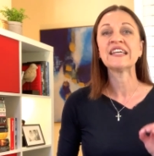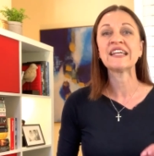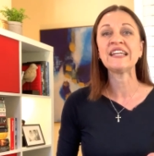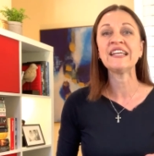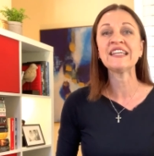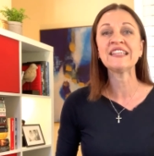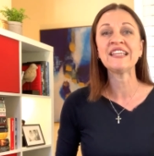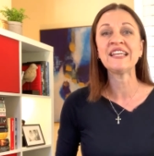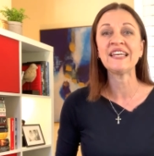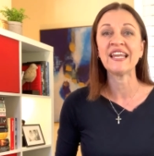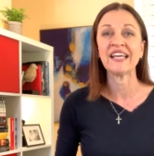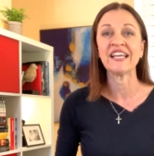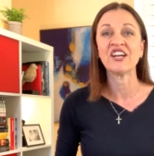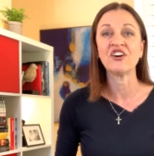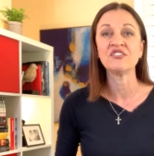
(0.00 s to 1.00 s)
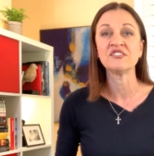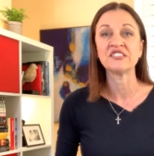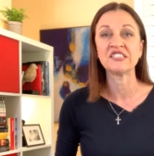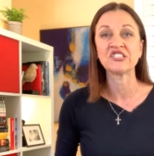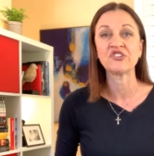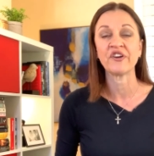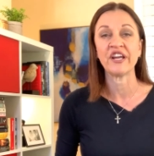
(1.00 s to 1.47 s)
click the link on the
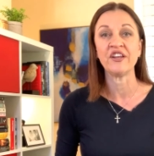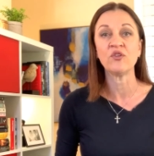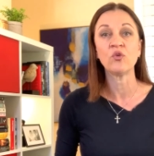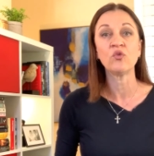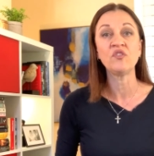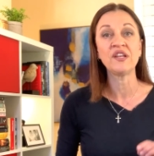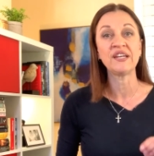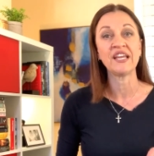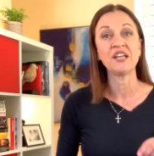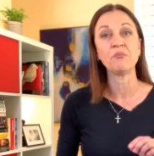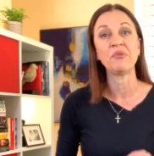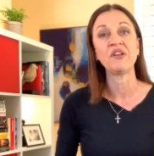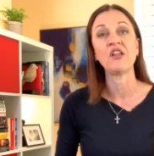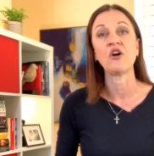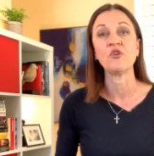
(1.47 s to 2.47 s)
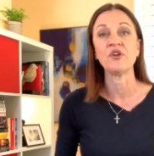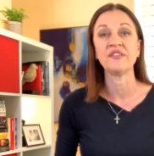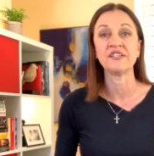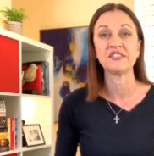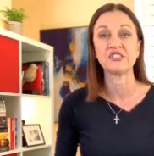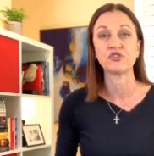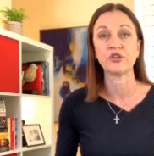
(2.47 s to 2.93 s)
screen or the link below
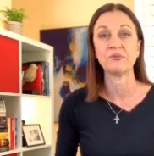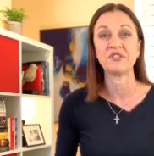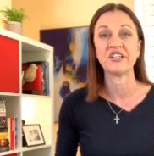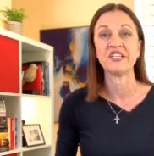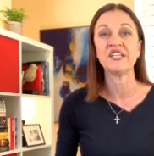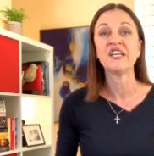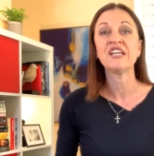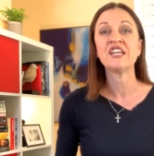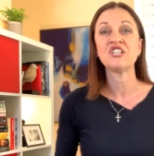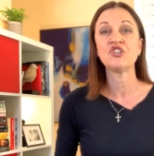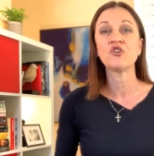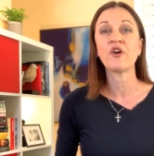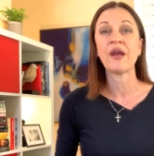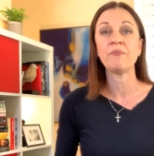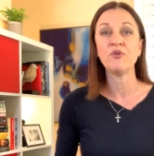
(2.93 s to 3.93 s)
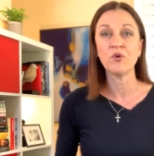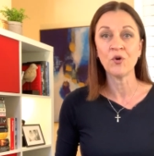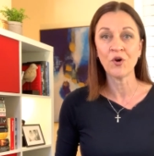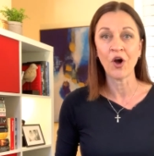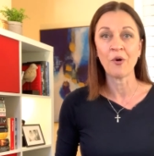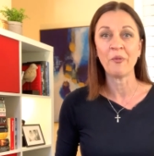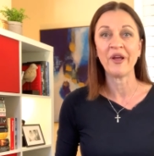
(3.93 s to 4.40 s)
in the description to grab your
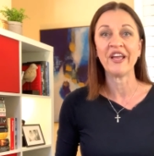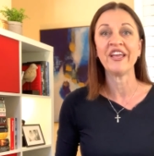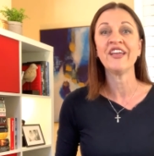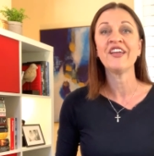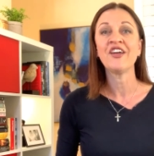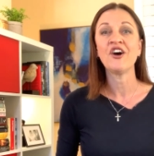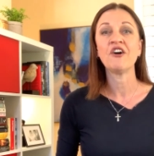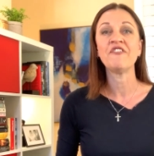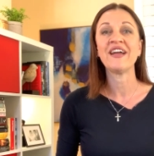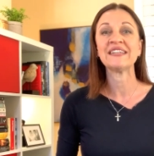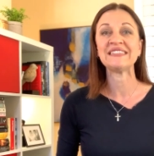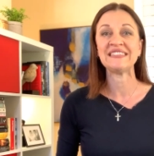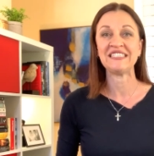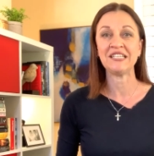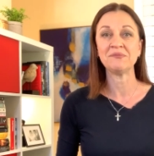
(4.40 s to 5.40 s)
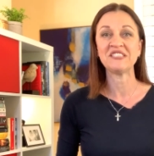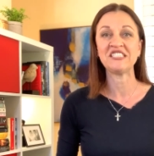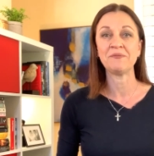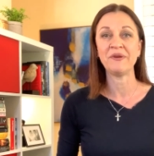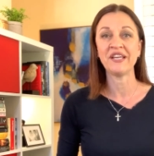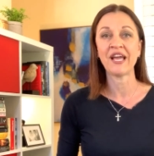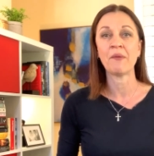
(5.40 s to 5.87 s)
copy of our Steps
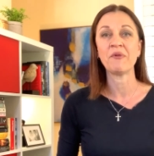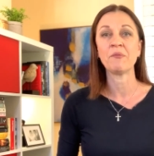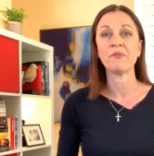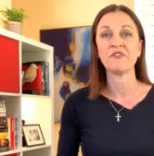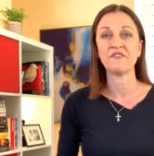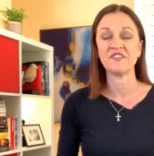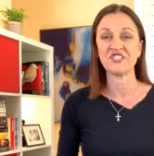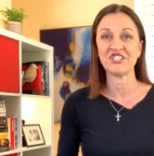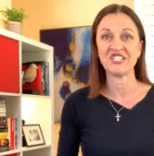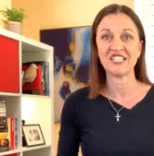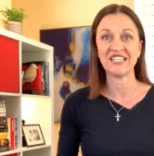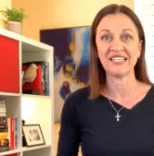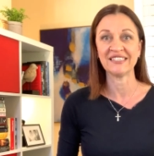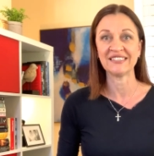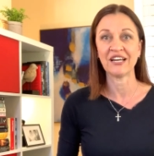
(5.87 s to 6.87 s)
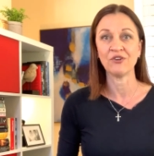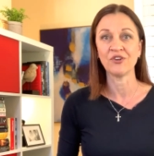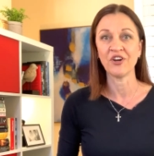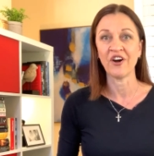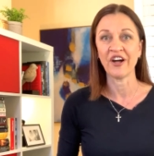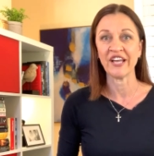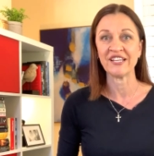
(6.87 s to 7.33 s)
to Becoming Proficient in Excel
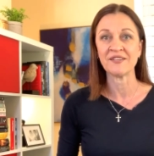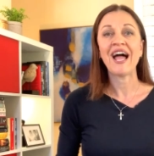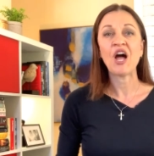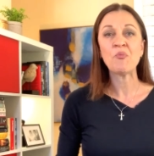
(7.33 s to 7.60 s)
guide.